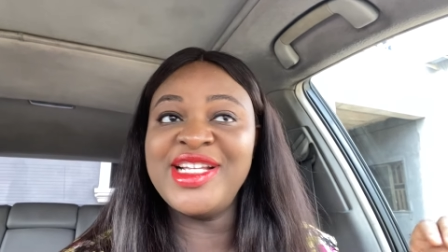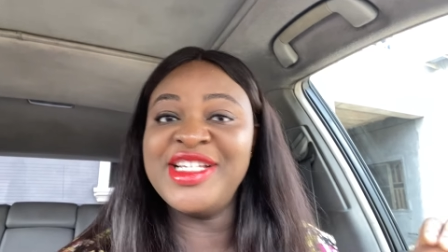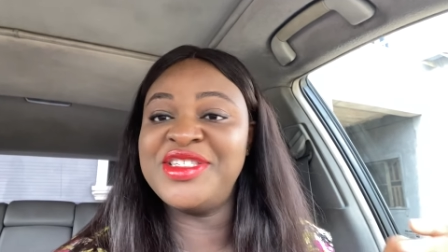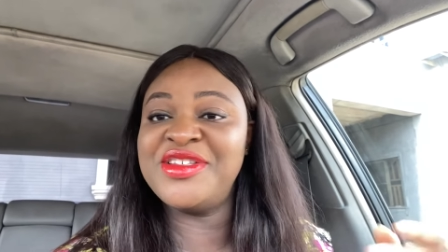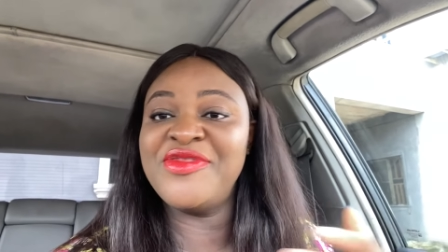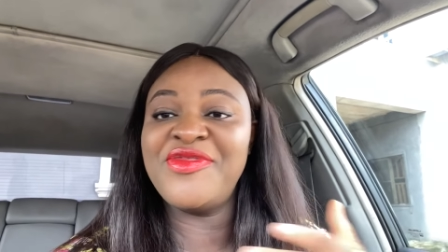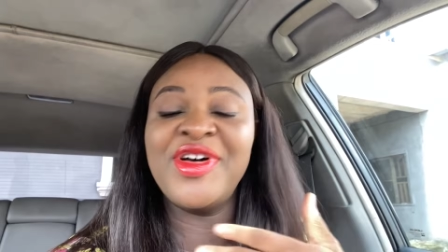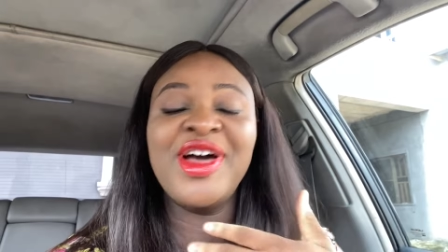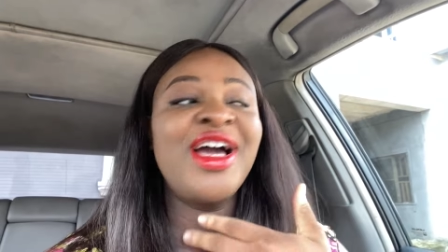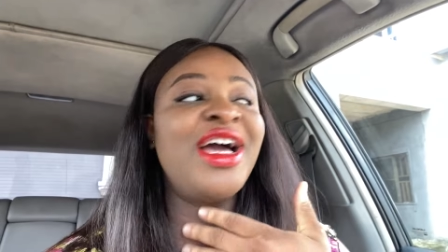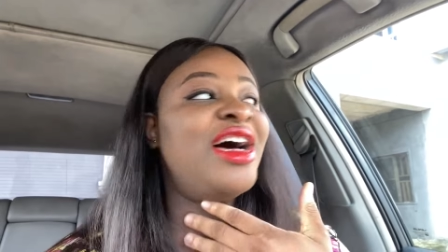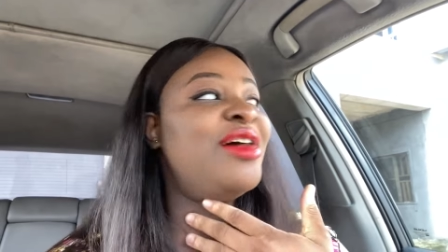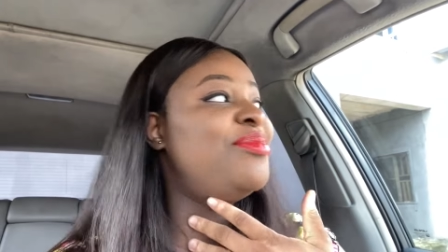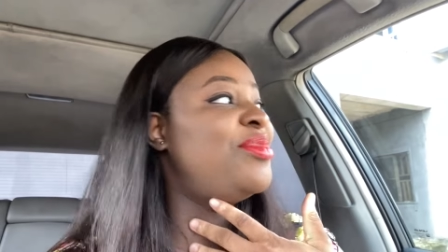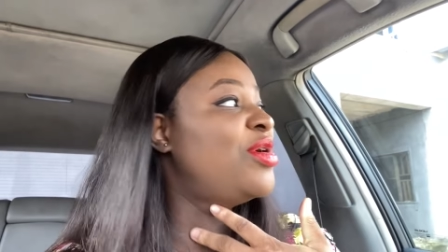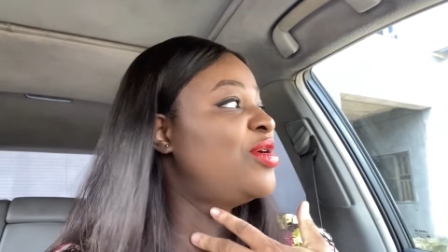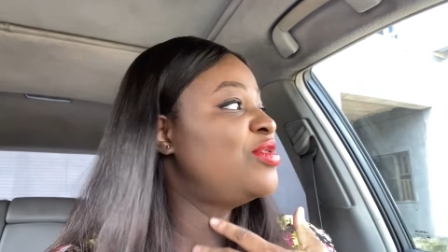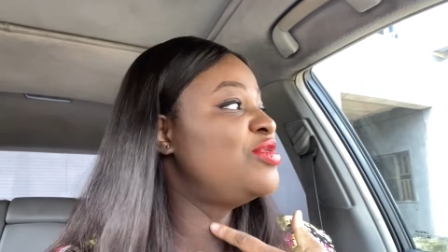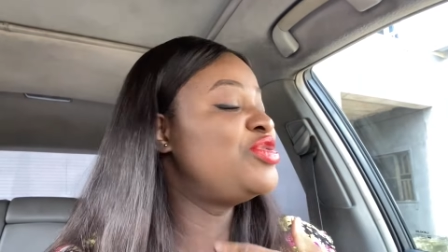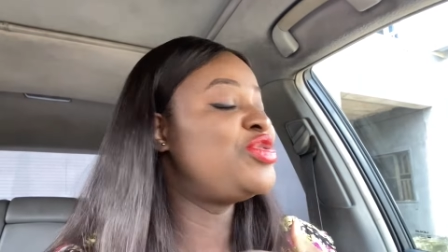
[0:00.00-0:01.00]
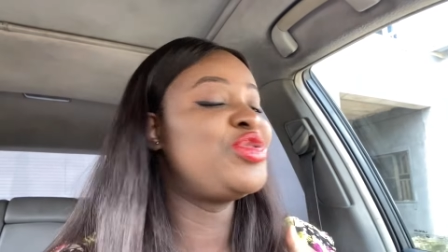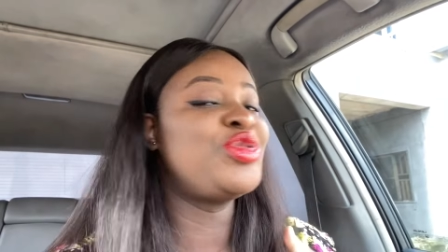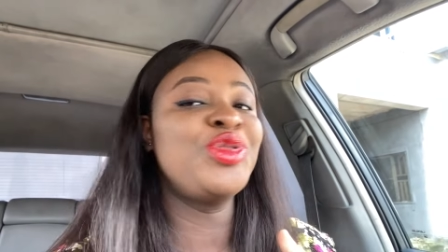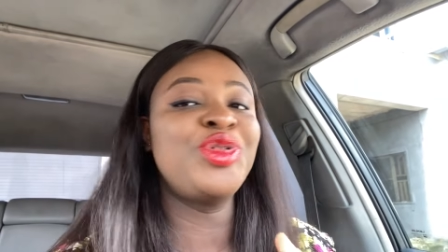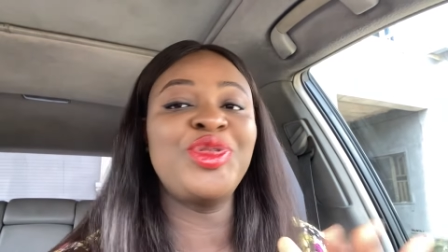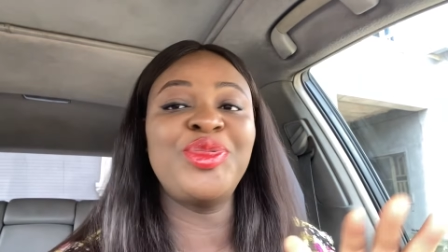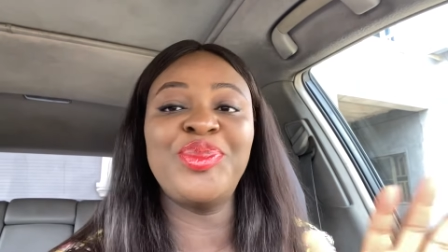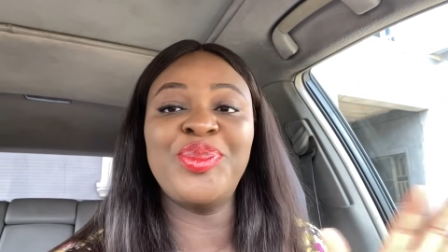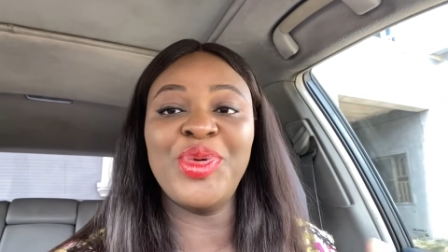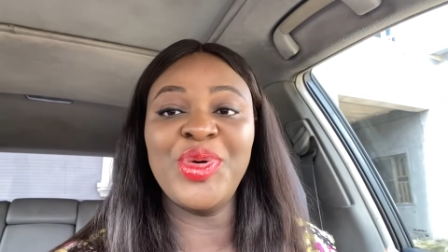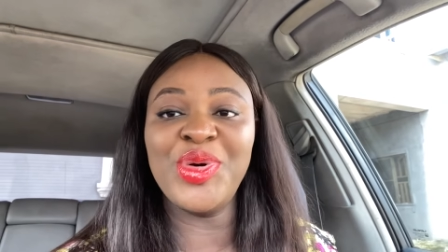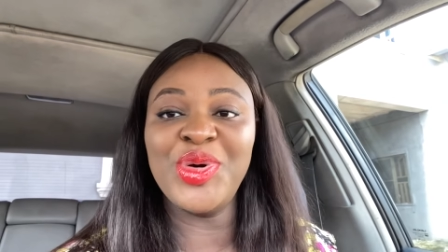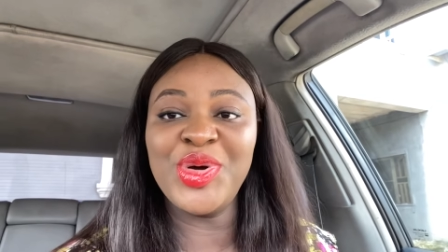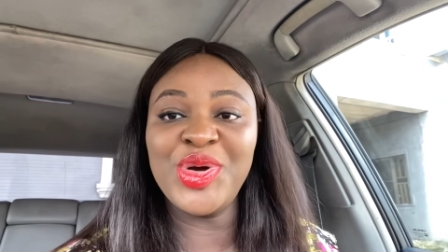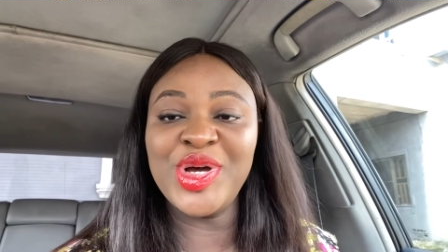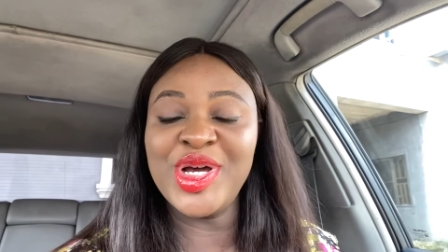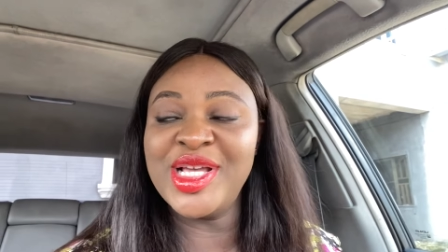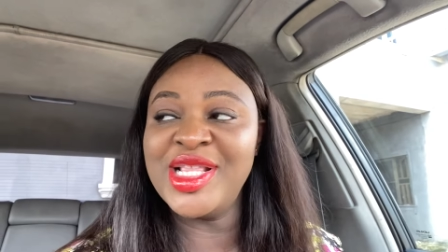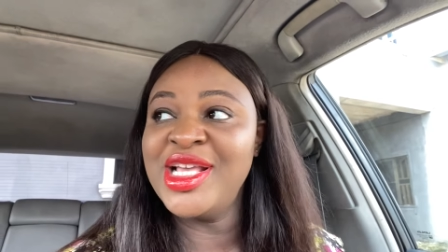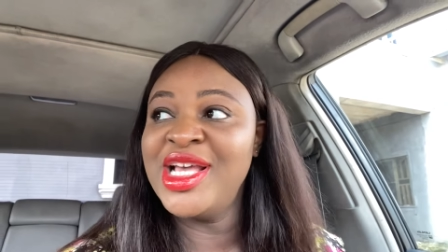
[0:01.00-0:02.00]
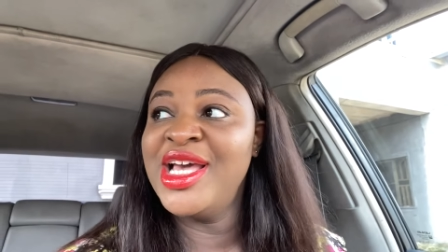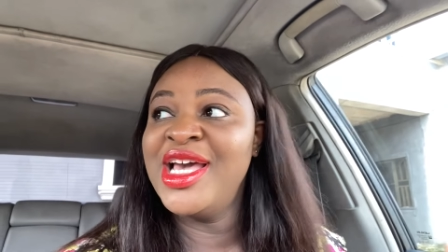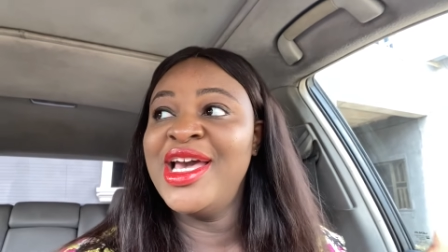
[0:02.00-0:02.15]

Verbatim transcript: it's a vagabond throat burn